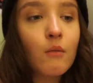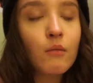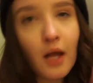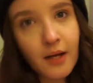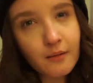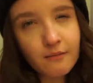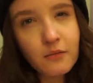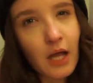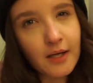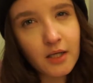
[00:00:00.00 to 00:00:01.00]
Like
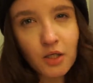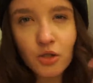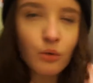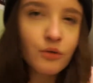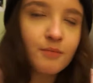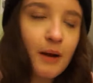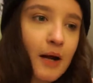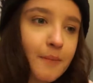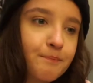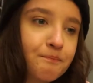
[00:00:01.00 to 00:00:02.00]
necky shoulders
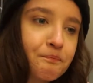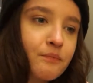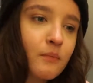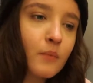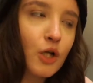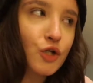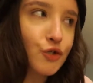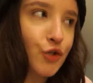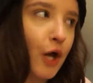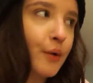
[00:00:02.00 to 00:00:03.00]
back,
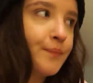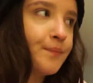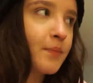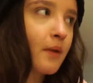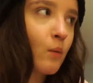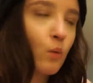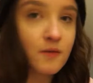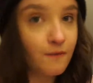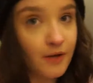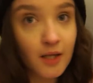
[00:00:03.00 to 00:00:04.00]
so
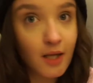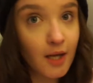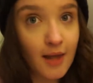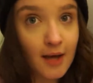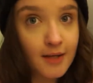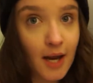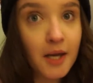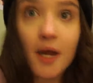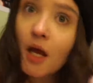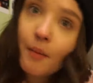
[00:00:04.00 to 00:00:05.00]
wasn't feeling it that day,
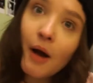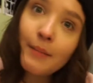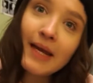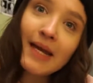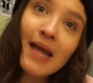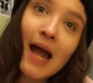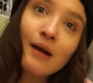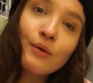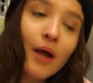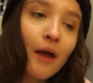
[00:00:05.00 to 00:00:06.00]
but I'm here
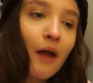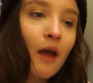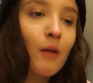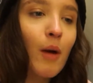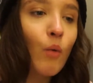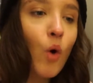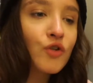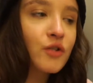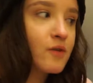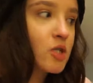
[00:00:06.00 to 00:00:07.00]
now. I
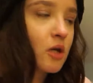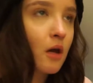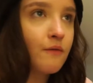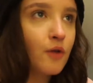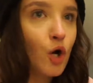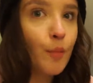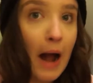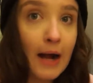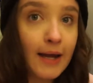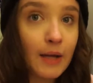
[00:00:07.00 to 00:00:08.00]
was originally gonna vlog
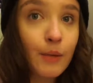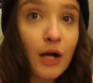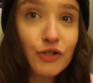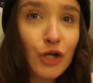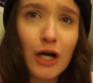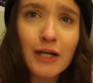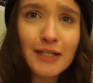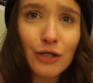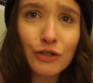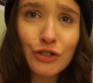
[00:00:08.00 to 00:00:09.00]
packing, but I did
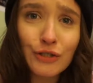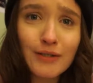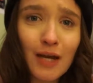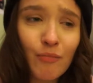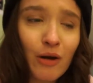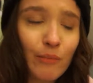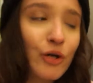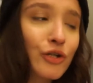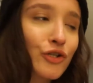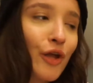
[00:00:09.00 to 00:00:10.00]
it on Tuesday pretty
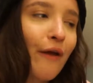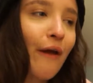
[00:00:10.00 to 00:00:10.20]
much.